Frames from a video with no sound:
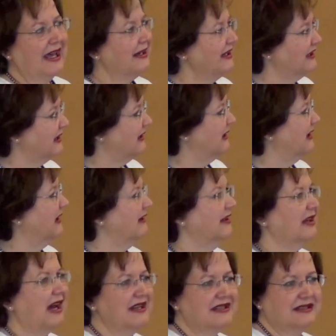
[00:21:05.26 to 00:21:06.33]
edited
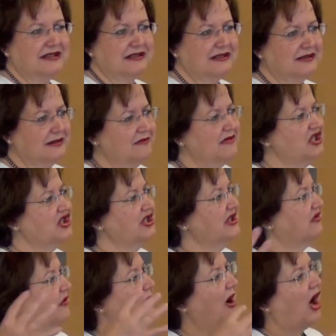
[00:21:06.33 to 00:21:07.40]
it, got
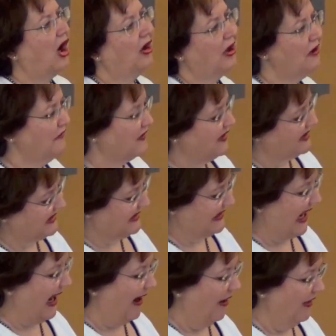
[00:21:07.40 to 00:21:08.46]
submissions from all over the
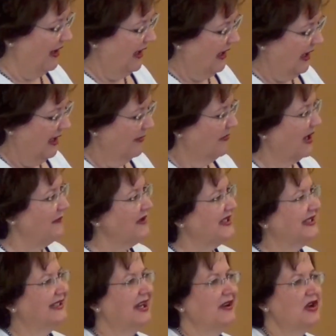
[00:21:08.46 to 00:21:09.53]
South. But I'm
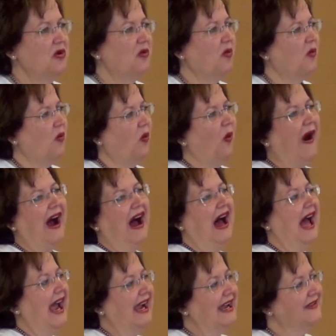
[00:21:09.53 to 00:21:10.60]
going to tell you
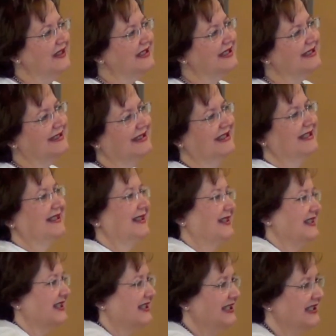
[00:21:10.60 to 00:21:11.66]
why. And this is
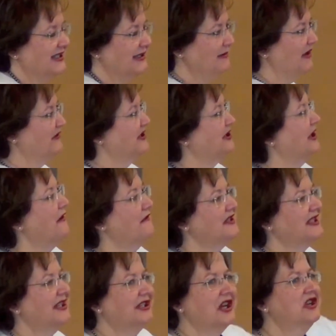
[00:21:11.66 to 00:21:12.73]
the system of
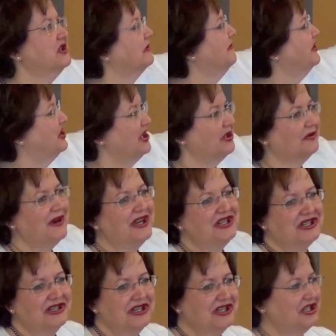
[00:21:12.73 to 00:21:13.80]
service that goes from
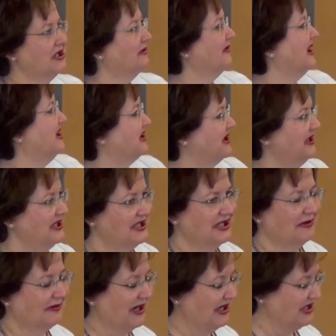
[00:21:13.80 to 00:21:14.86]
generation to generation to
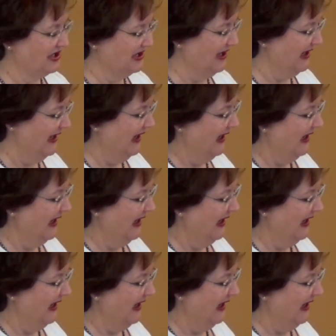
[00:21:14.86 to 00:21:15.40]
generation.